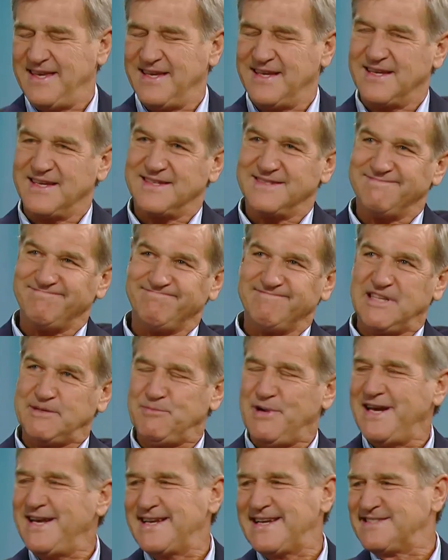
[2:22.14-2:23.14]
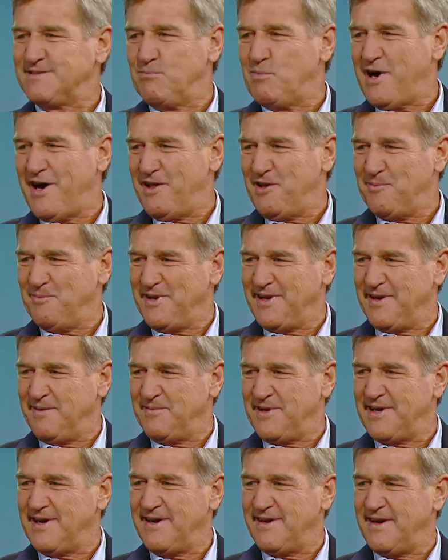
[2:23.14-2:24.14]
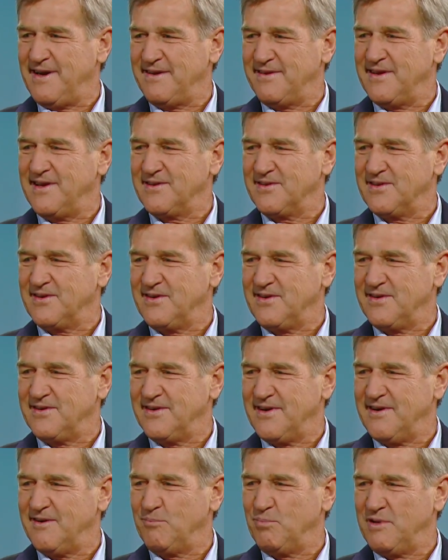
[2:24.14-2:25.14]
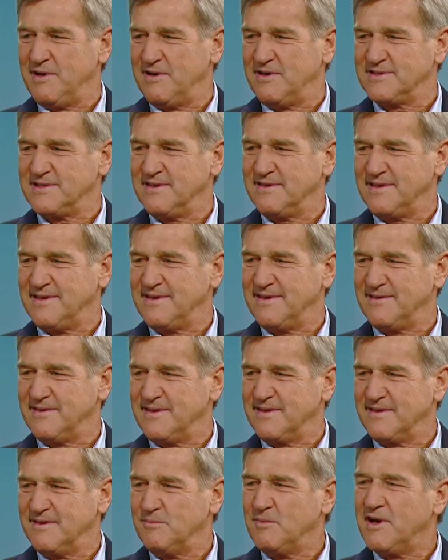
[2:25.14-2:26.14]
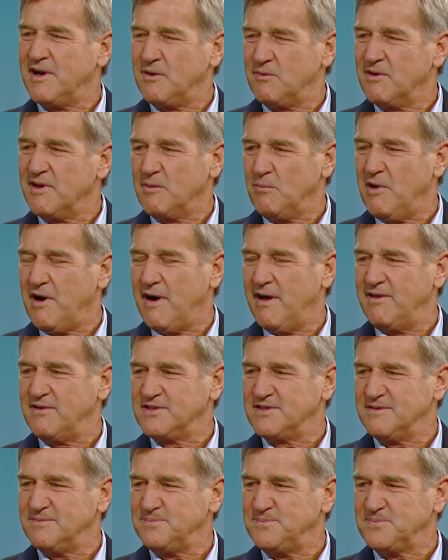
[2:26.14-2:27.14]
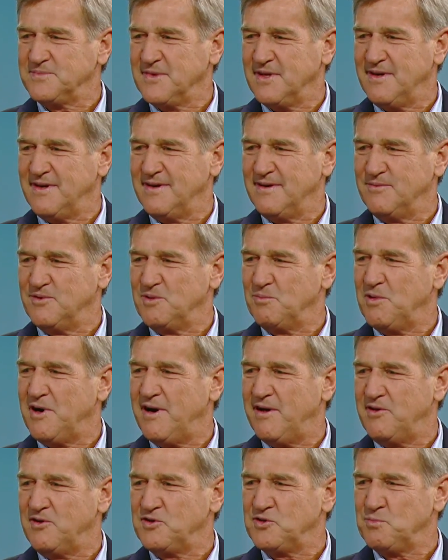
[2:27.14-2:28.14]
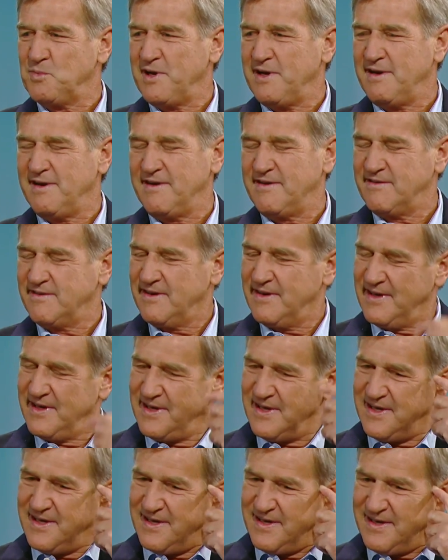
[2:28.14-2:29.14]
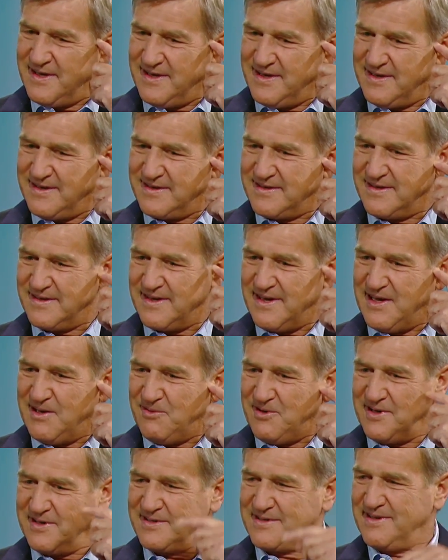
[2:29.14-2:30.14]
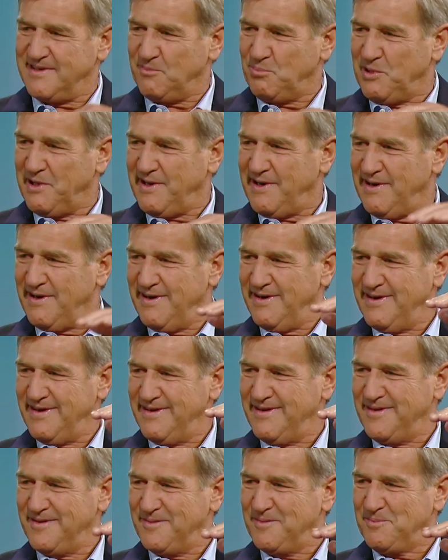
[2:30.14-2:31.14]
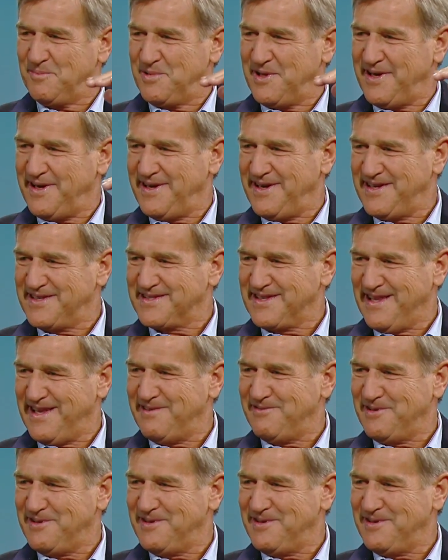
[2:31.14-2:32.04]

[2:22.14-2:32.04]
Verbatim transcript: the the money doesn't bother me. I mean, I, I, think there are players out there that the money really bothers them. Uh, what bothers me is is that I want to see a player play at his